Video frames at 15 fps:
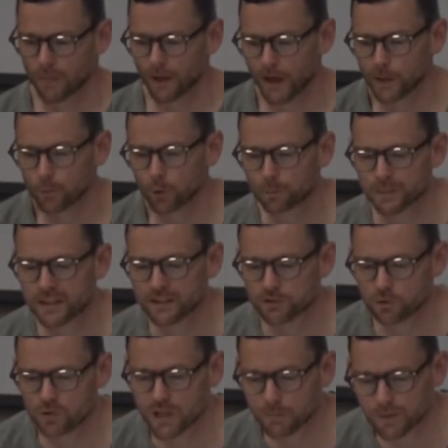It would be
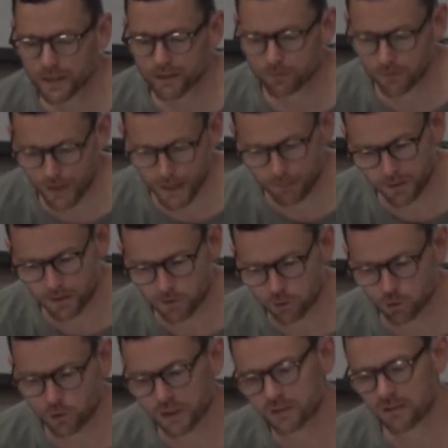extremely frightening to
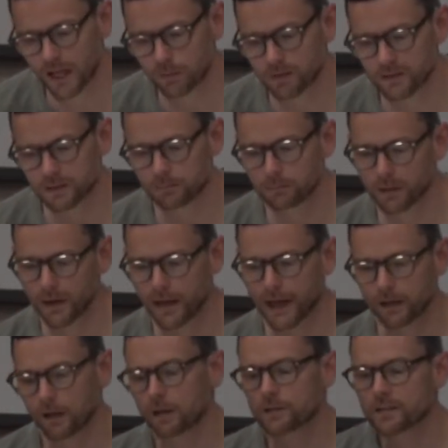establish by
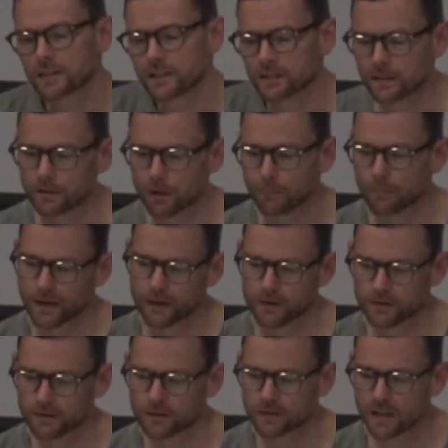analogies and
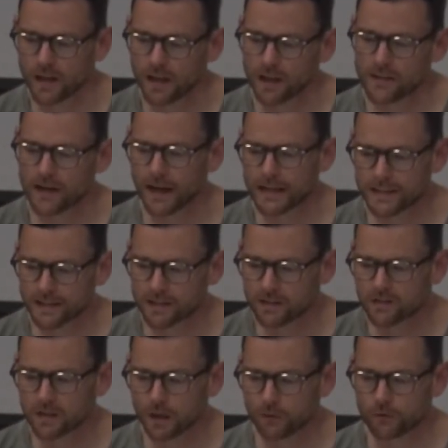comparisons the
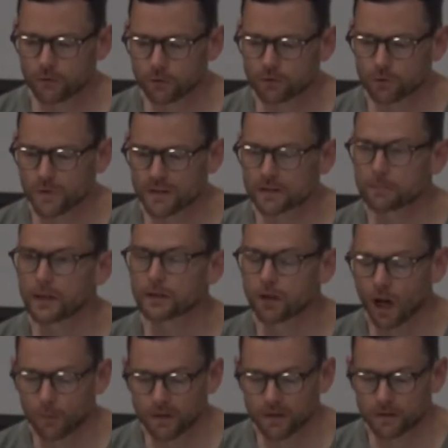identity of futurism and
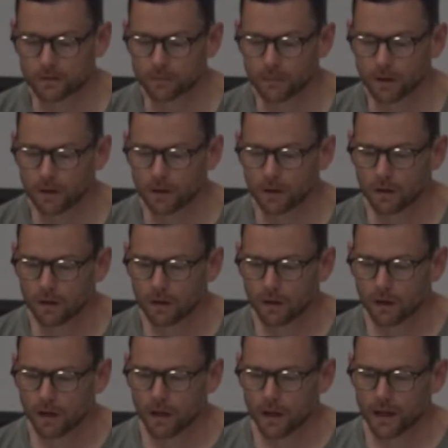communism,
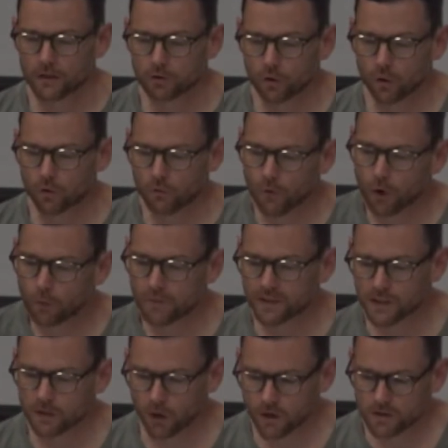and so form the
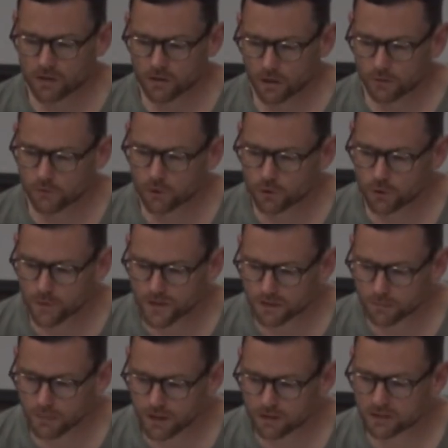deduction that
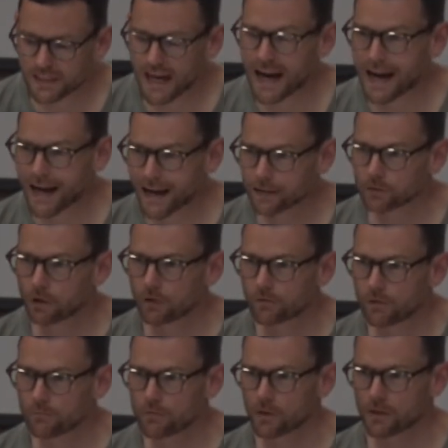futurism is the art of
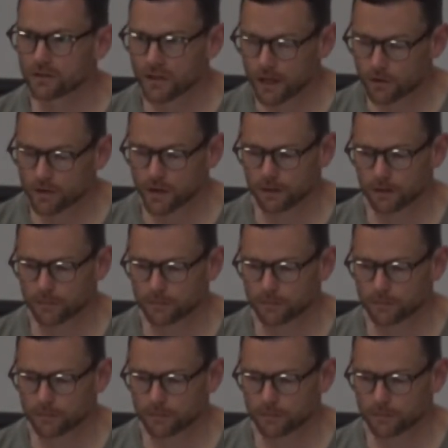the proletariat.